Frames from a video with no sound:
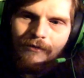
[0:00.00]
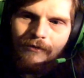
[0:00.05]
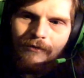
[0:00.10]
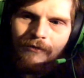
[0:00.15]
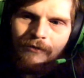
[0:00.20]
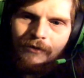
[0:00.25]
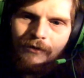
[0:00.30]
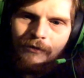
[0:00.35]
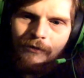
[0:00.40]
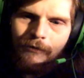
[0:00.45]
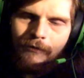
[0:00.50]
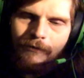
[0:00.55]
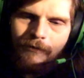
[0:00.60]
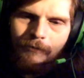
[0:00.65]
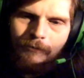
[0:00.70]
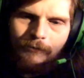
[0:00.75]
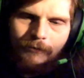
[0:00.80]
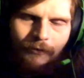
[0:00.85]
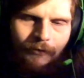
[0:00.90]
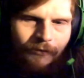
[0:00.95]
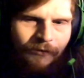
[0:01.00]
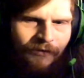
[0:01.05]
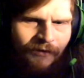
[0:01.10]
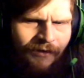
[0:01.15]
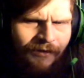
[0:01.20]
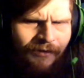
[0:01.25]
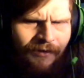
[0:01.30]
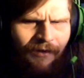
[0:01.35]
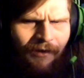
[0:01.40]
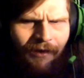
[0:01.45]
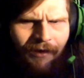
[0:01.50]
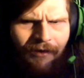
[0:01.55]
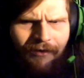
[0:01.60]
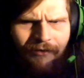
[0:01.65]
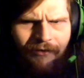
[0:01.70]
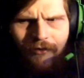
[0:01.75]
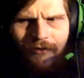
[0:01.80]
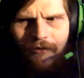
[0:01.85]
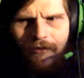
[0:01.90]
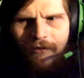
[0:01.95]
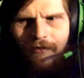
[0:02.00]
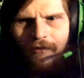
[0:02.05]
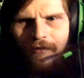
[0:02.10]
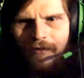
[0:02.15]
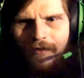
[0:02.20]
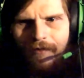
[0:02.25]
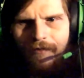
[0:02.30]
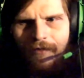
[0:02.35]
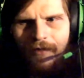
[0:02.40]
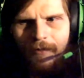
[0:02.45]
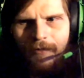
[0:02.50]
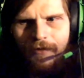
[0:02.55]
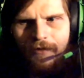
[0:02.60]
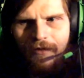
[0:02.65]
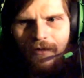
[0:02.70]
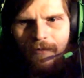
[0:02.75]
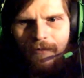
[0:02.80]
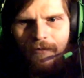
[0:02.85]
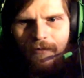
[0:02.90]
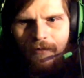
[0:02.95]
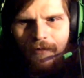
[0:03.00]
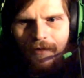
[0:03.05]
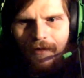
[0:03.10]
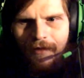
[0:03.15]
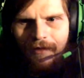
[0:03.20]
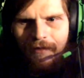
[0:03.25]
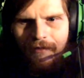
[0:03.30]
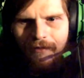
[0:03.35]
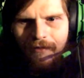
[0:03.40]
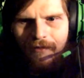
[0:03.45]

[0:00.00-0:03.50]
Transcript: You know, you'd say that Edge is going to leave WWE